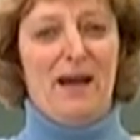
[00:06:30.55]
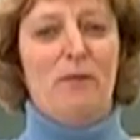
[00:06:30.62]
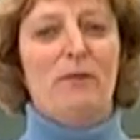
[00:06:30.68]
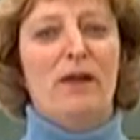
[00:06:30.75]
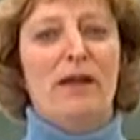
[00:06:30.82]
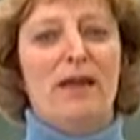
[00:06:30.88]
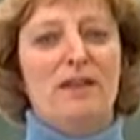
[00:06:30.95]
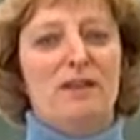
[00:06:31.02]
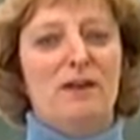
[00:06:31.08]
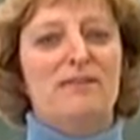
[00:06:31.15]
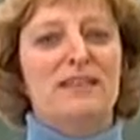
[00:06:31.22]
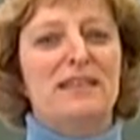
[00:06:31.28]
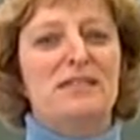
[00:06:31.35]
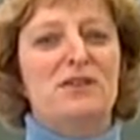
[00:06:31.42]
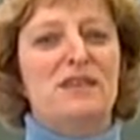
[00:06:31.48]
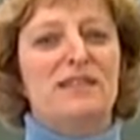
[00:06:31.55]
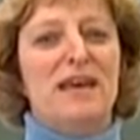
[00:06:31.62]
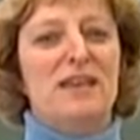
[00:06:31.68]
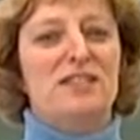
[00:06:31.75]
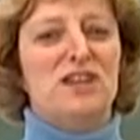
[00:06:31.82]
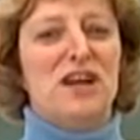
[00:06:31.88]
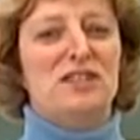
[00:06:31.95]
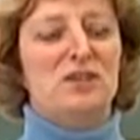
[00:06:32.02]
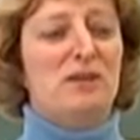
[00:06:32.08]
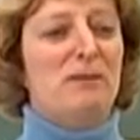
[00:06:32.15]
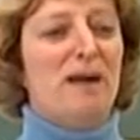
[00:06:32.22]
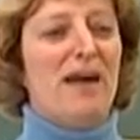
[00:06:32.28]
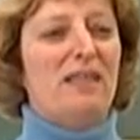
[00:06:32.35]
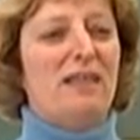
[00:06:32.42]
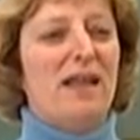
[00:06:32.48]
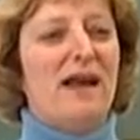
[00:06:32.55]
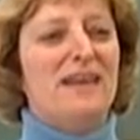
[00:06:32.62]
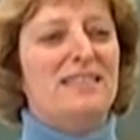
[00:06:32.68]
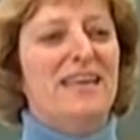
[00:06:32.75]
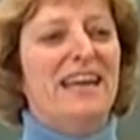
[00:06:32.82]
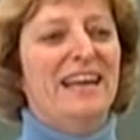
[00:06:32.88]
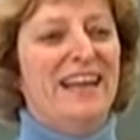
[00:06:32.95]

I'm like, you don't have to get so excited, John. It's only math class.